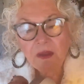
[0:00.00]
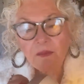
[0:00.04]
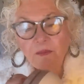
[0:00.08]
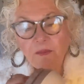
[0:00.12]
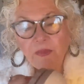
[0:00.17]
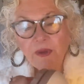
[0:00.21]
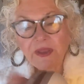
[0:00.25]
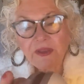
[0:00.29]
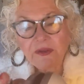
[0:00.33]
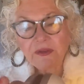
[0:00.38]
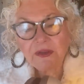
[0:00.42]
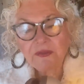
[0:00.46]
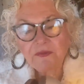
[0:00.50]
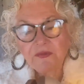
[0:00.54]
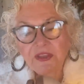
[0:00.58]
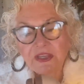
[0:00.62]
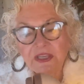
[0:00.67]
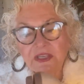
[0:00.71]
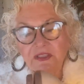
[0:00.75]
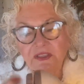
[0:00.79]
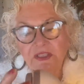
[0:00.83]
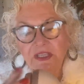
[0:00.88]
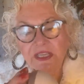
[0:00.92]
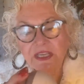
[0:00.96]
but
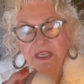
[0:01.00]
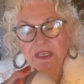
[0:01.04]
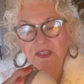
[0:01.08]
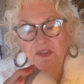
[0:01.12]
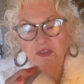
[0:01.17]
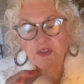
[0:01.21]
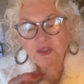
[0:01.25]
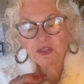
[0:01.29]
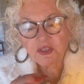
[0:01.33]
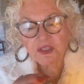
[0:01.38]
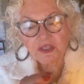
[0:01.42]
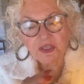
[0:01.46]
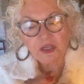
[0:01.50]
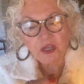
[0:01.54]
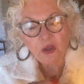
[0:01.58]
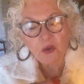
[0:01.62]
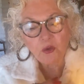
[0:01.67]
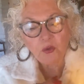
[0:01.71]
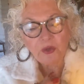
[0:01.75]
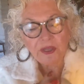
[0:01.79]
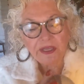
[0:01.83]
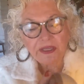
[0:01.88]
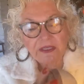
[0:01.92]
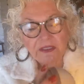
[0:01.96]
these things just
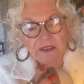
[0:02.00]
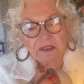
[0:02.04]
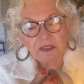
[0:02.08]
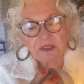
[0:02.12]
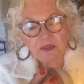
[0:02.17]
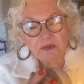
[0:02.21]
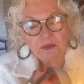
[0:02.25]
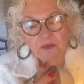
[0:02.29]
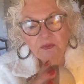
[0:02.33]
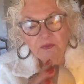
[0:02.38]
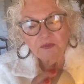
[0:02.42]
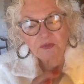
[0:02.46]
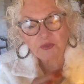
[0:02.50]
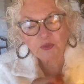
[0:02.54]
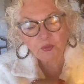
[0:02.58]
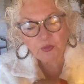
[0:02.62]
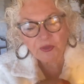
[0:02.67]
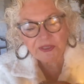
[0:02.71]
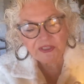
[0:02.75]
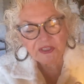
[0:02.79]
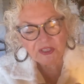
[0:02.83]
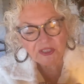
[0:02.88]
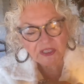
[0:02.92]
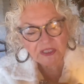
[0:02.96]
go in, you
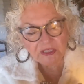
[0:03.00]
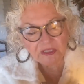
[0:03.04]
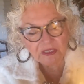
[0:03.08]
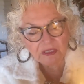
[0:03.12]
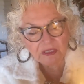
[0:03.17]
twist it